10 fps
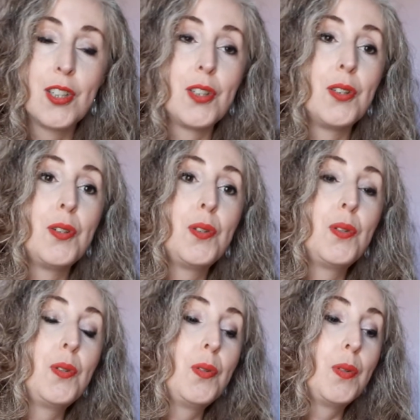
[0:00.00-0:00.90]

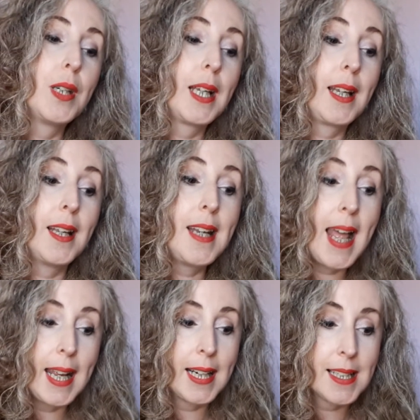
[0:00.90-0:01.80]
to
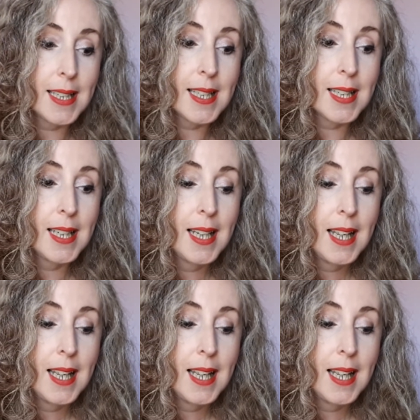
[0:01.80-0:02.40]
connect,